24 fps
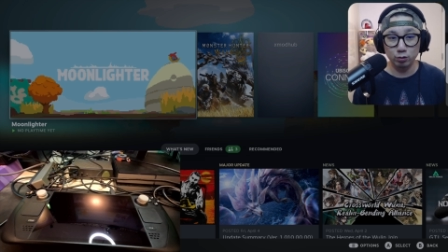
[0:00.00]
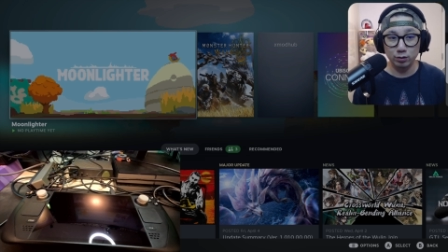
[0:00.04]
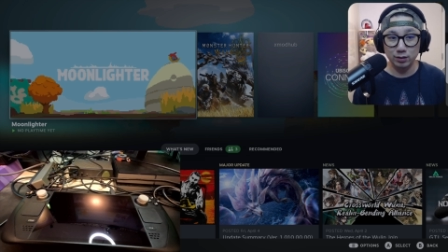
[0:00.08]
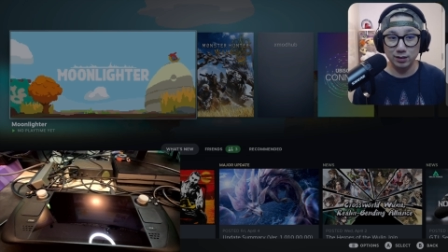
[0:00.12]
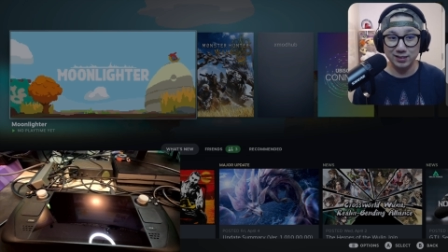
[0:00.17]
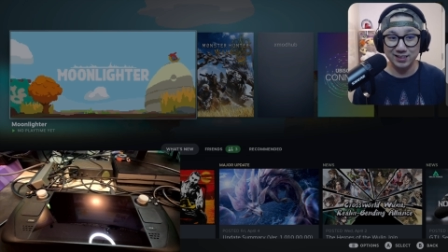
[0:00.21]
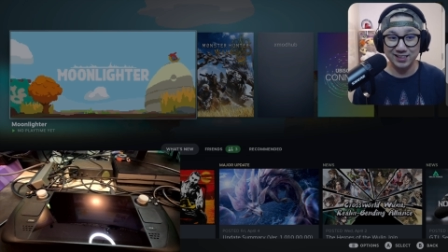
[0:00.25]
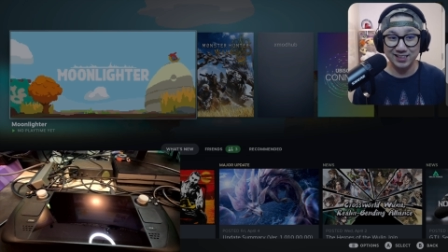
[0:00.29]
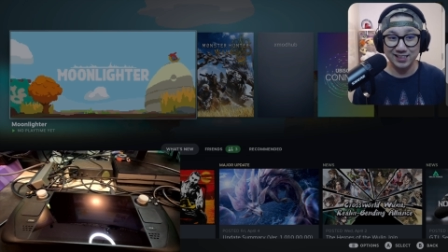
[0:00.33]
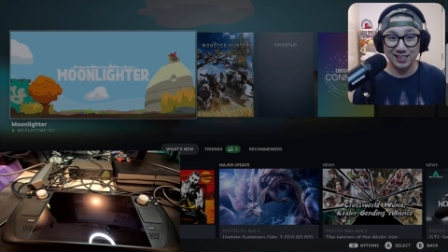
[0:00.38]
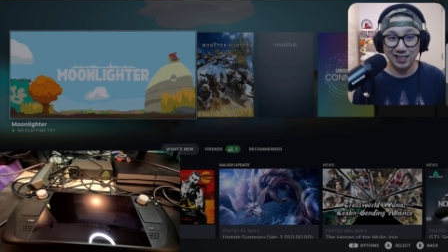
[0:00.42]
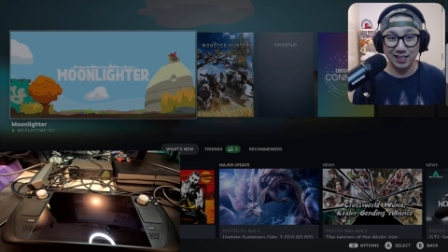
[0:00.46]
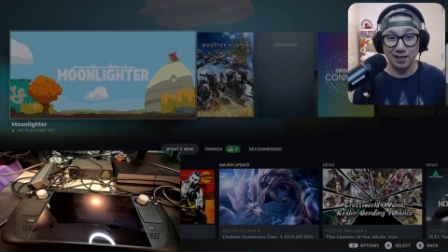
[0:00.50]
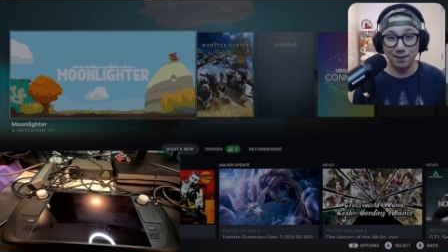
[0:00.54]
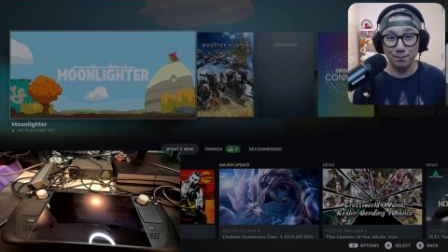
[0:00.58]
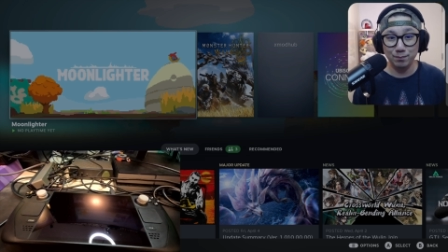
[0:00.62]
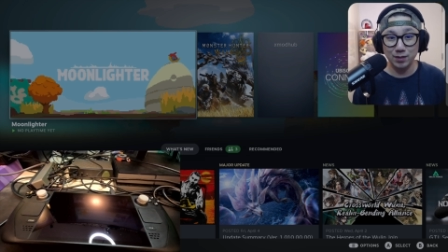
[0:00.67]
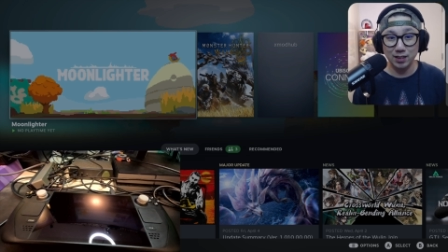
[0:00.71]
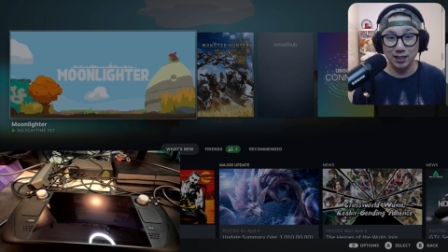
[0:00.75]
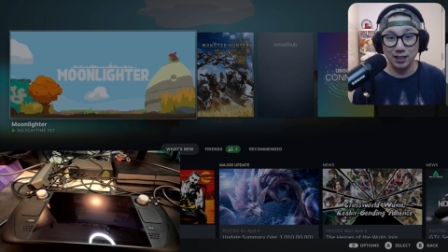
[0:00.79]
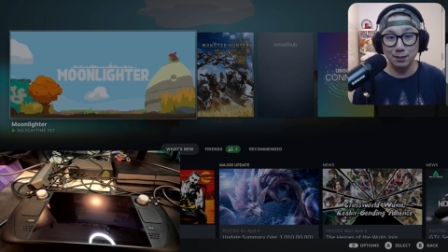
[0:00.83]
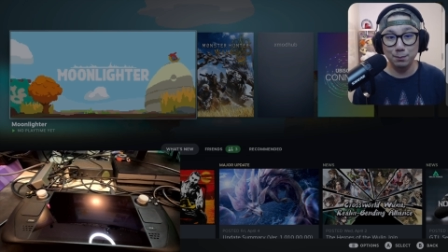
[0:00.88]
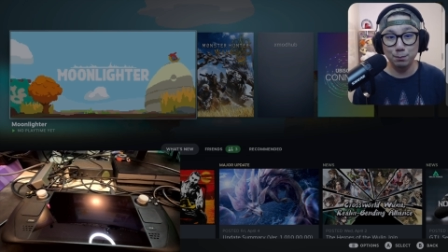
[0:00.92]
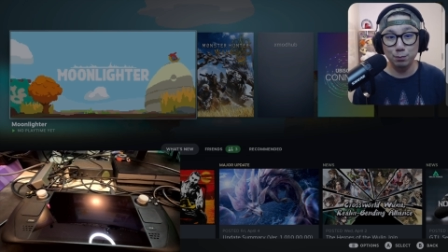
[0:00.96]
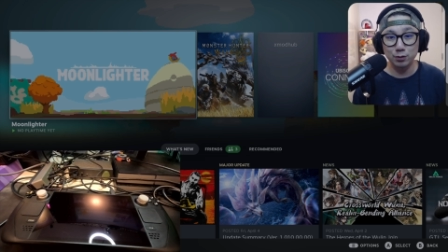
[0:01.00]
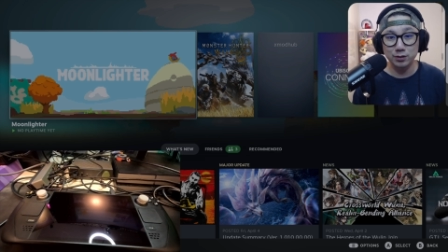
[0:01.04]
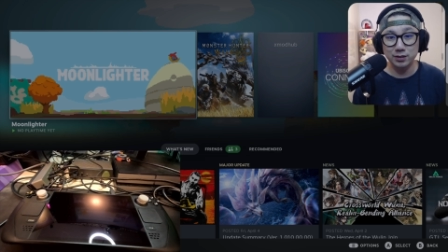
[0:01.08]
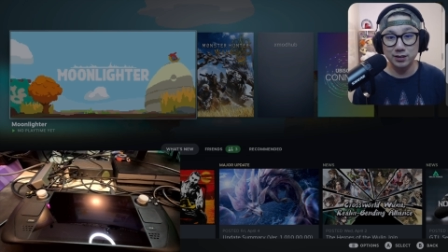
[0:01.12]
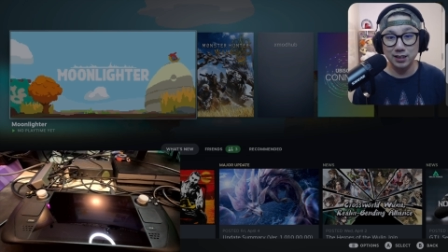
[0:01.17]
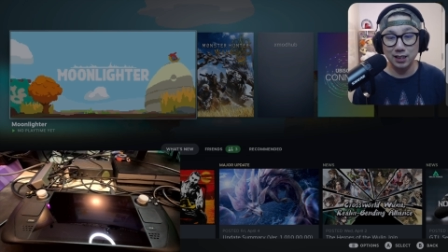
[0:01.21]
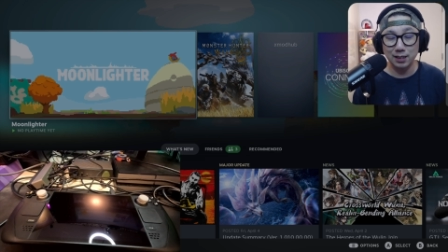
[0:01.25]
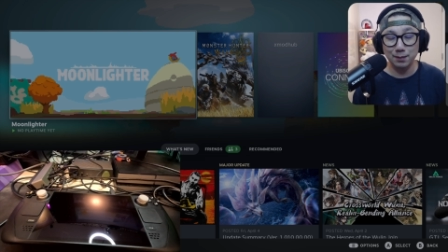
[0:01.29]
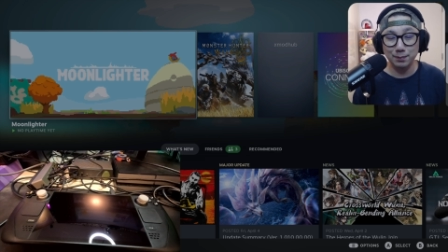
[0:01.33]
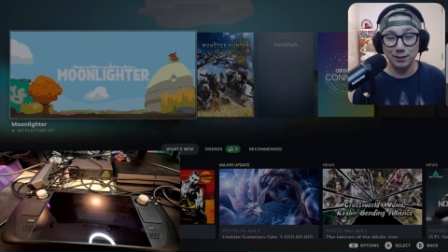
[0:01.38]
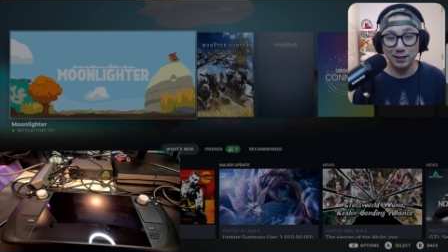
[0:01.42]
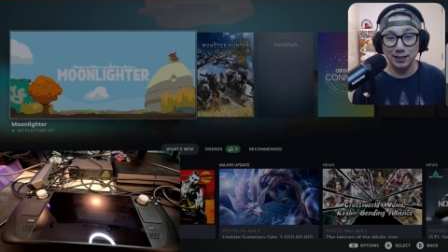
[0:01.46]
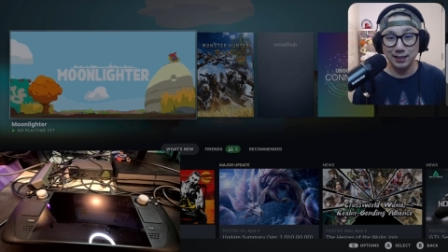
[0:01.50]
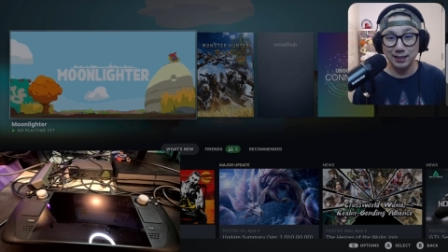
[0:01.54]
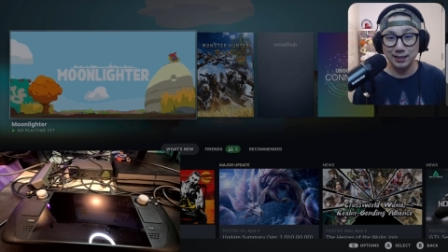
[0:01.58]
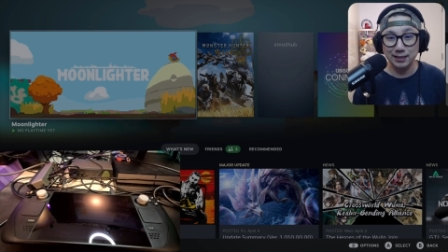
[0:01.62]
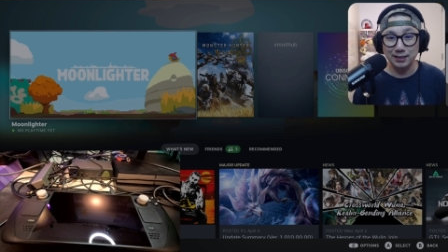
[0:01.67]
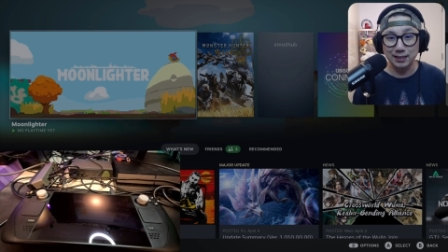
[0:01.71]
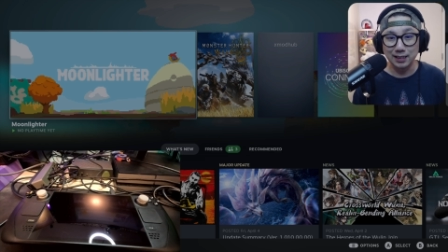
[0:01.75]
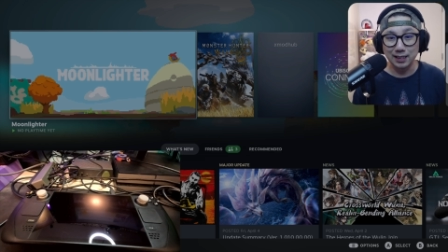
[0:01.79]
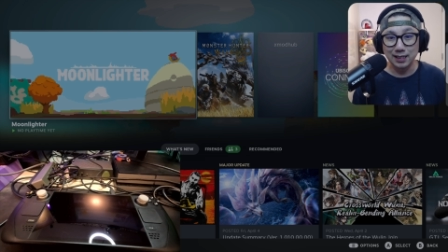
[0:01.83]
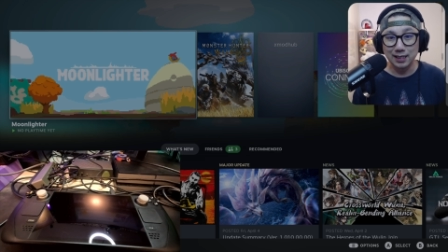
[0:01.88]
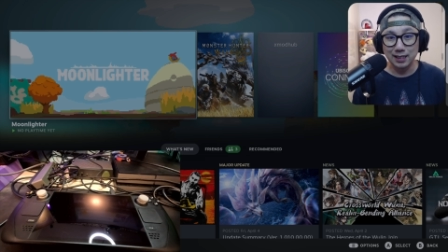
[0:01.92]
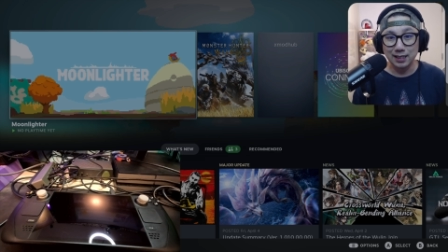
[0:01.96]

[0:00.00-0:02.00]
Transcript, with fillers: the setup, the input setup in